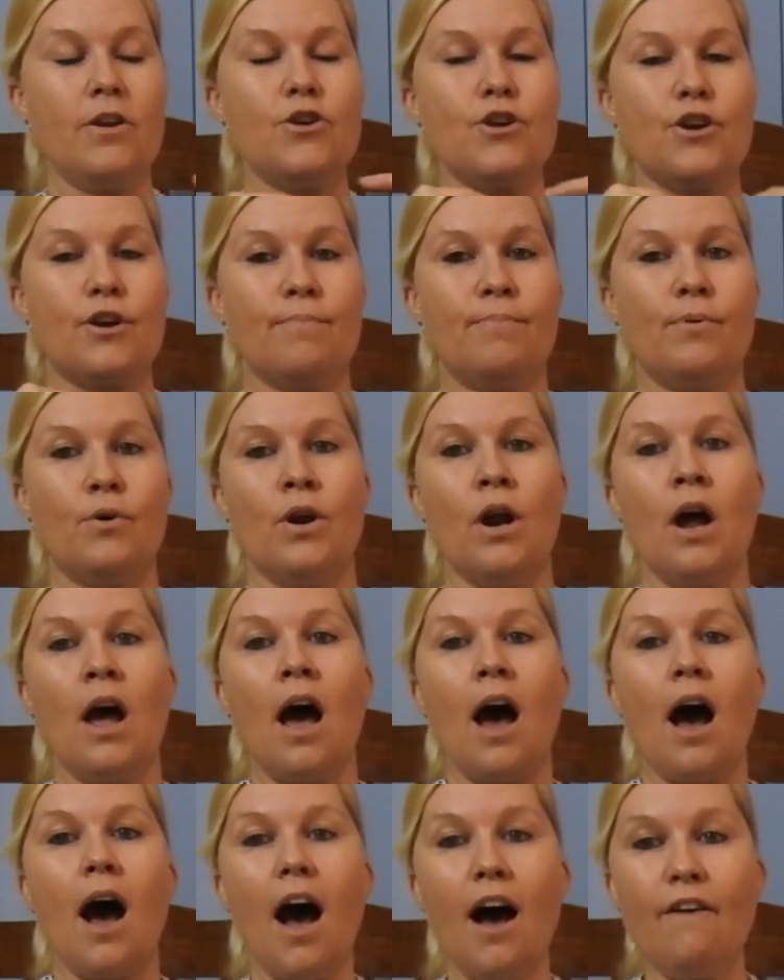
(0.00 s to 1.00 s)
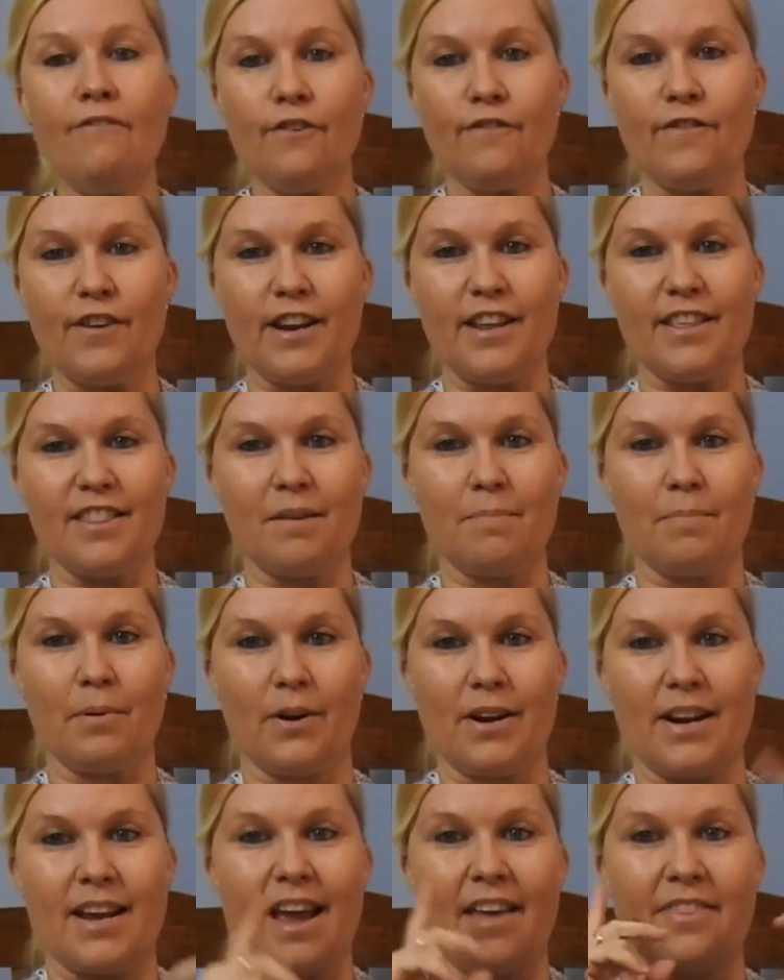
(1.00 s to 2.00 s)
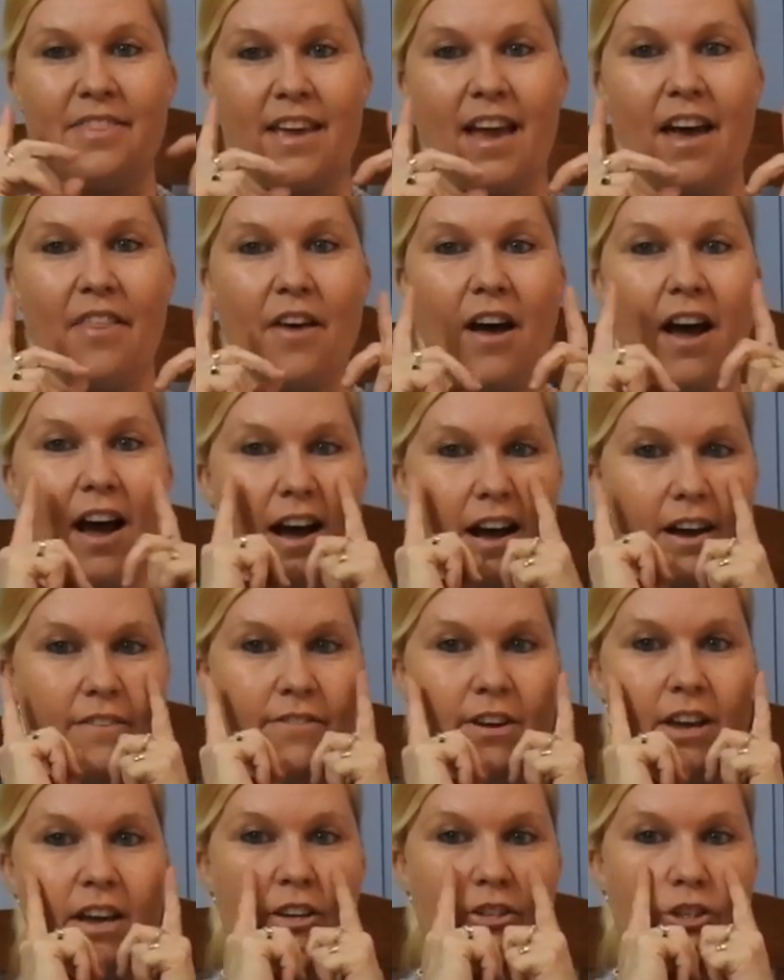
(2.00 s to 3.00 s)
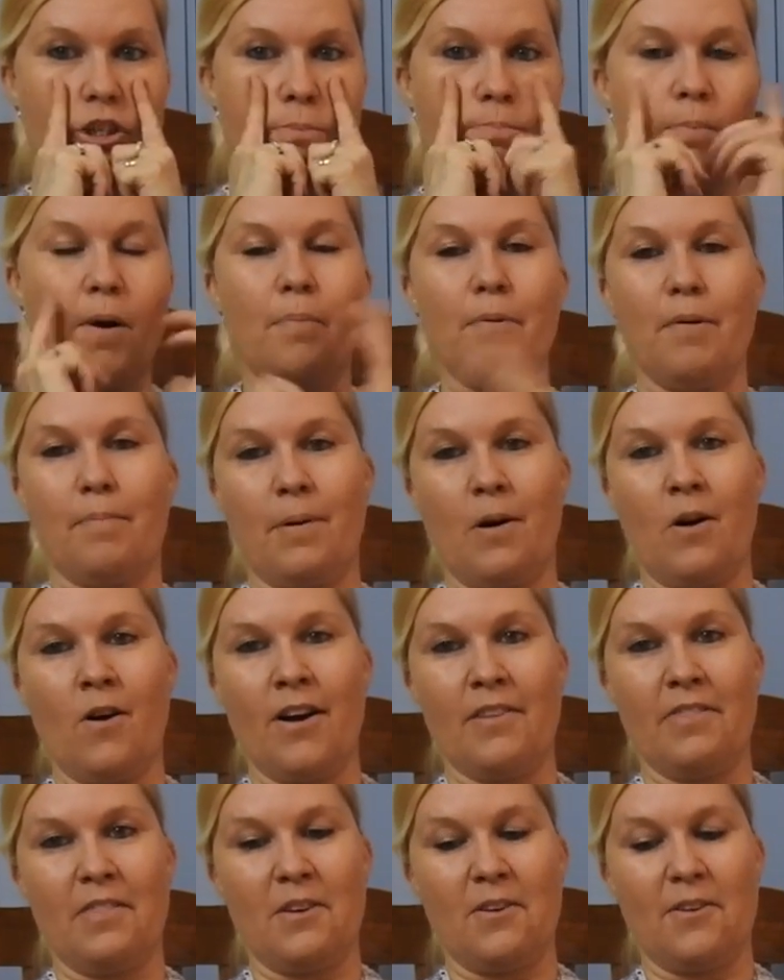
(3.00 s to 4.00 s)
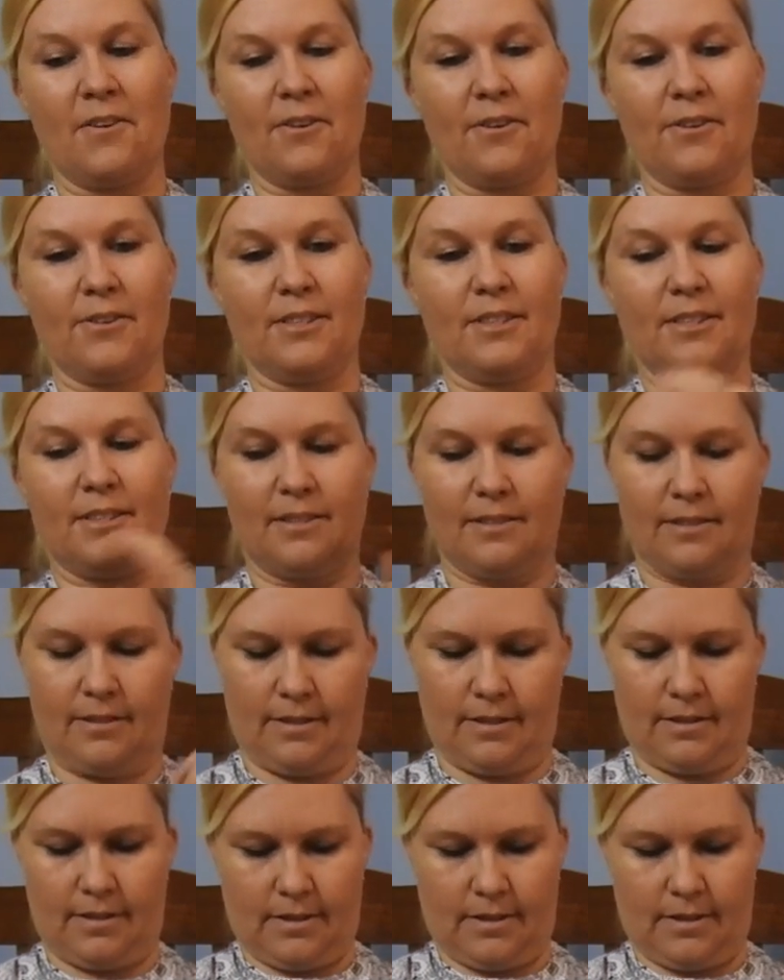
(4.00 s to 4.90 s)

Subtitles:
You can put half of it in the body and the other half, just pop it behind the nose.